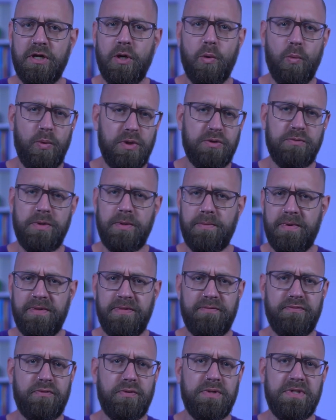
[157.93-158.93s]
which we went
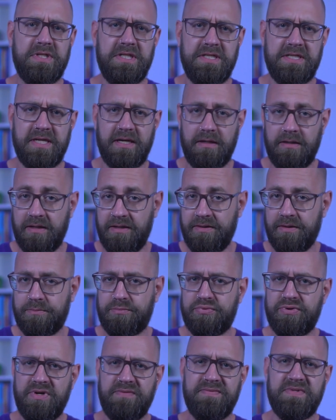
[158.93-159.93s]
through in detail in the
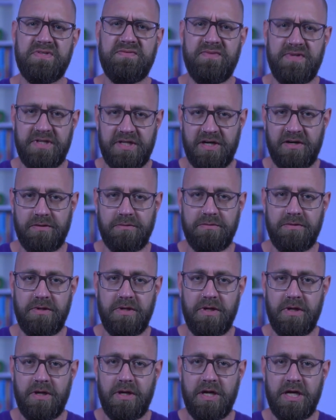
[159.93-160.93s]
previous video.
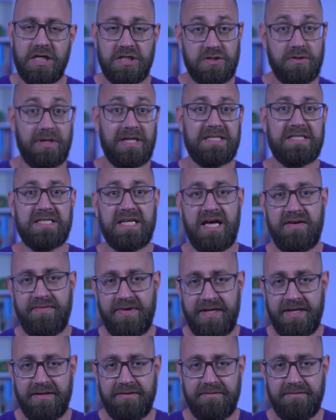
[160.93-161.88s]
So let's dive in.